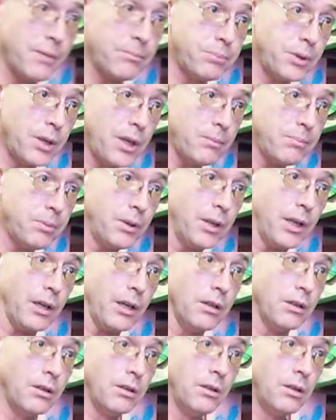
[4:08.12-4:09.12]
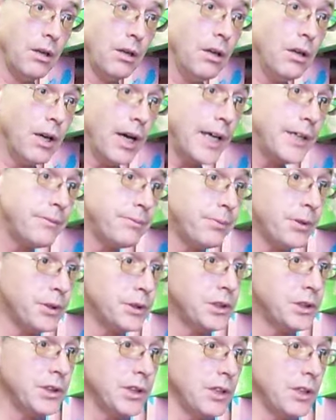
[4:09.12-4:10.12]
up properly.
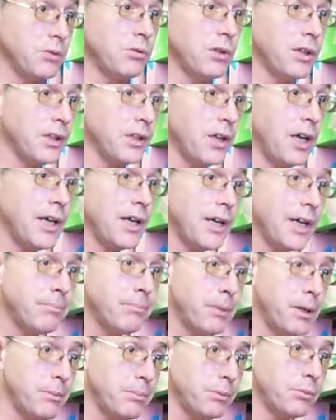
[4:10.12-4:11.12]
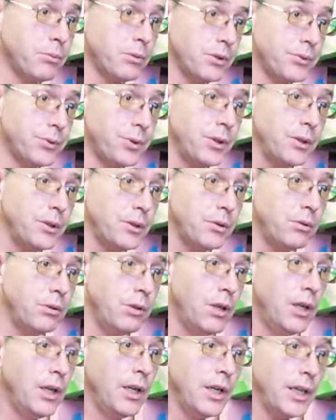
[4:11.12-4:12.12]
Unfortunately, what a lot of people will do
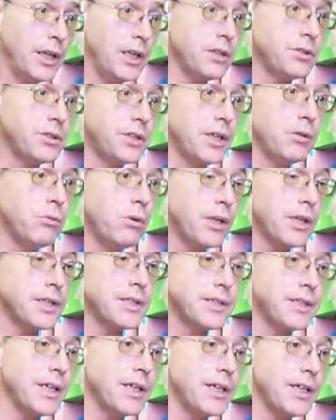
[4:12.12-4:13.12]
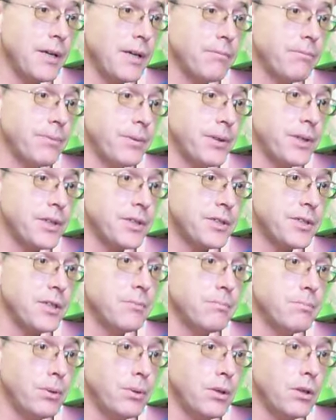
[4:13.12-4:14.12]
is they'll want to set it up very
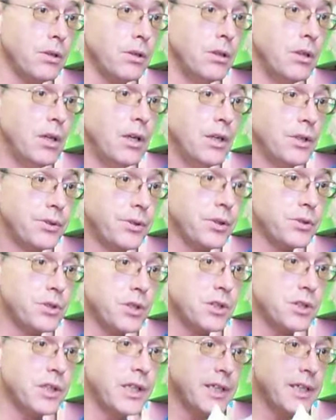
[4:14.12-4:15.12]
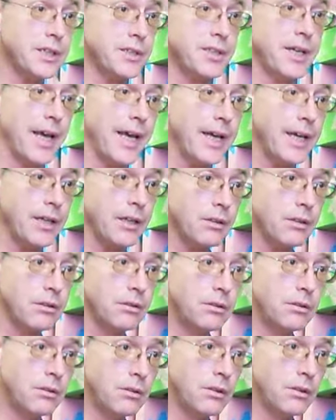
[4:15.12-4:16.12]
simple. They'll just get a tank,
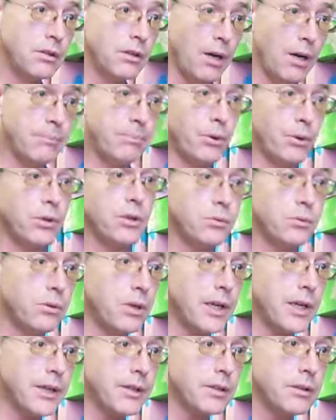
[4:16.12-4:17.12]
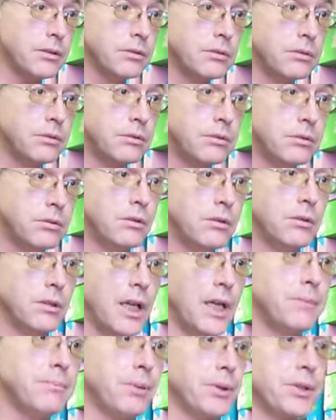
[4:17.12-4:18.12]
a bowl of water,
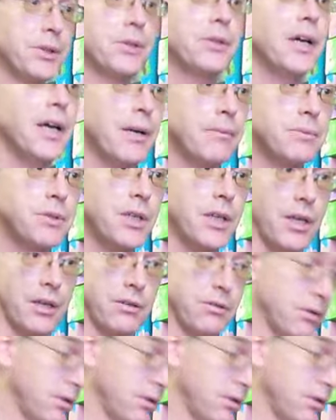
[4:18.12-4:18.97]
and put the crabs in it.